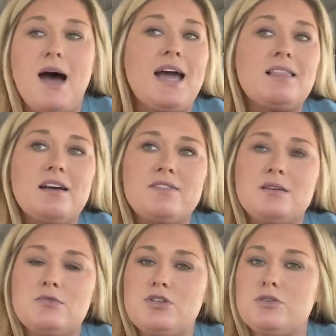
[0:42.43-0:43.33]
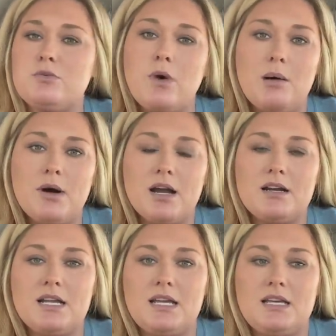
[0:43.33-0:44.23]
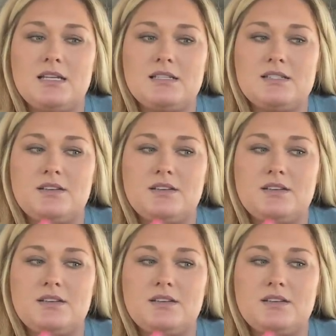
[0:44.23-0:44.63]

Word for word: I love them too. Walmart is